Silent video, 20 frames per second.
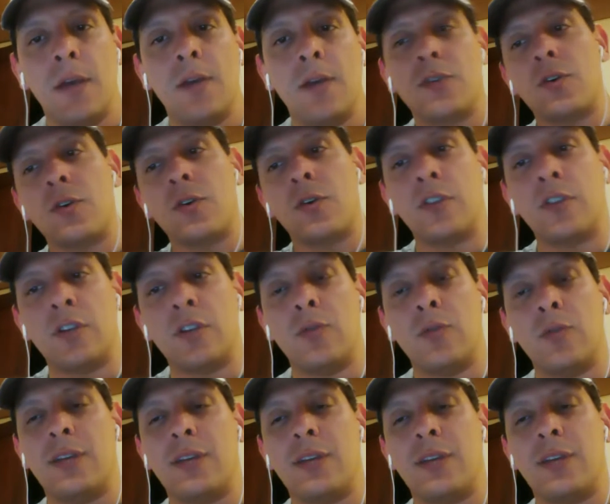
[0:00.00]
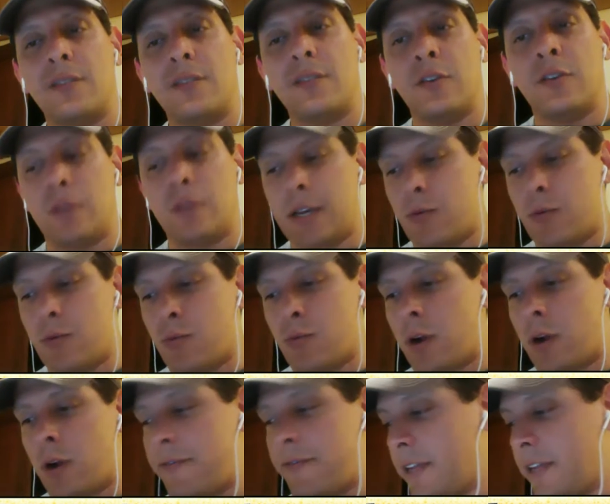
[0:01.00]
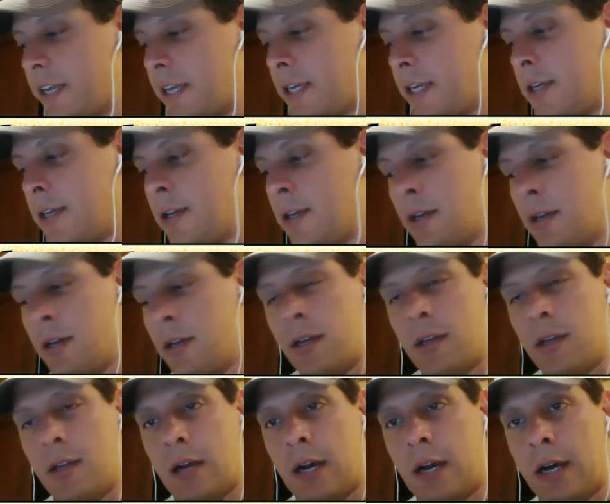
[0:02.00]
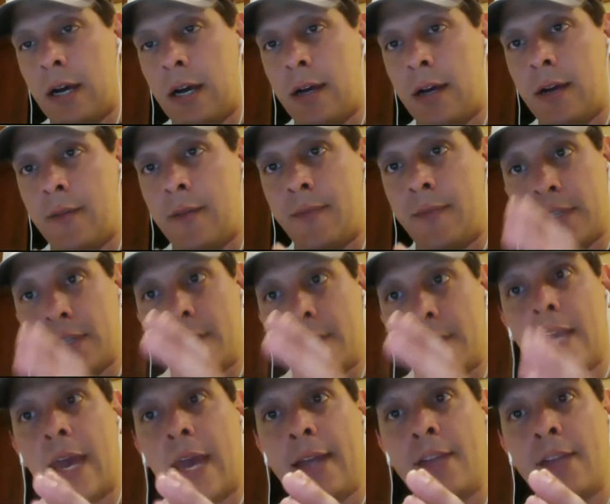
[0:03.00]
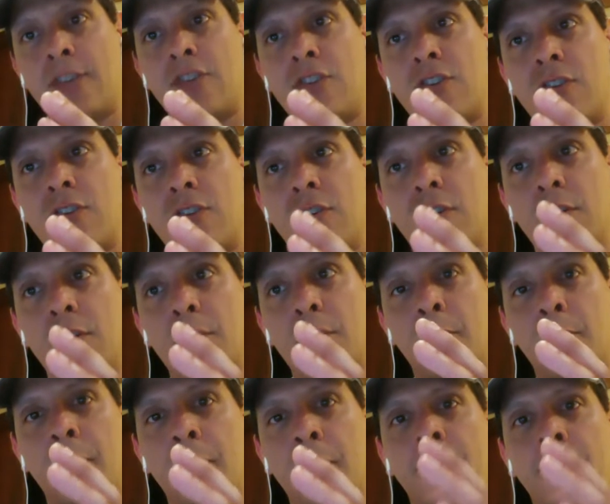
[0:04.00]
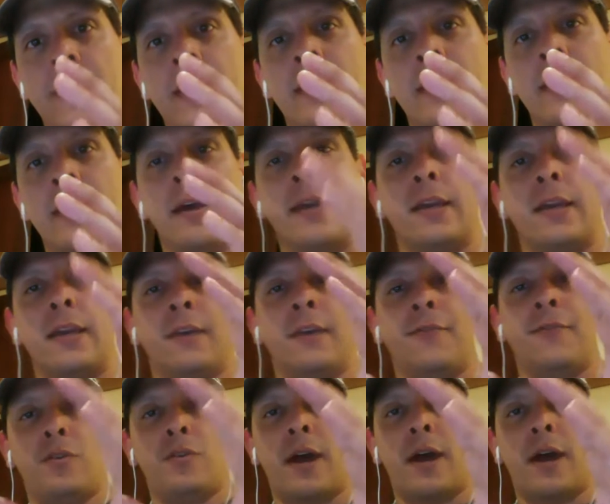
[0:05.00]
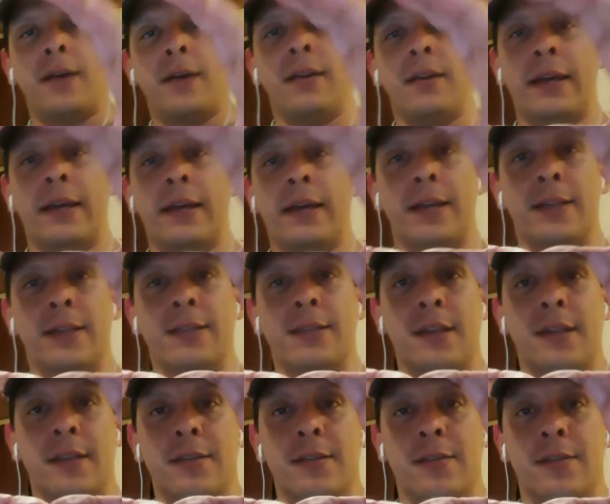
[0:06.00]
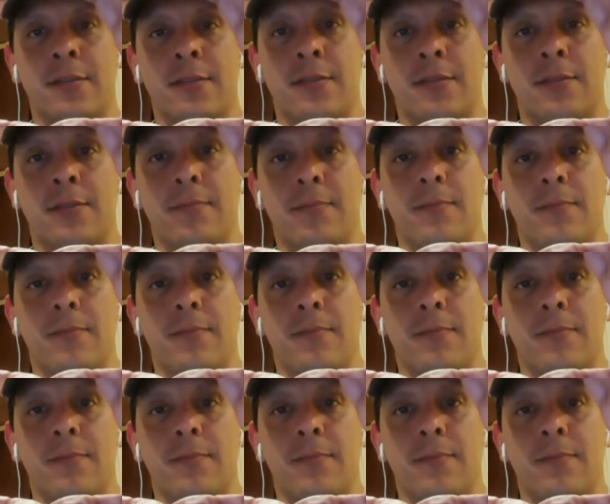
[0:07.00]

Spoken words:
So you'd get roughly the sketch, but then like if you had like let's say this is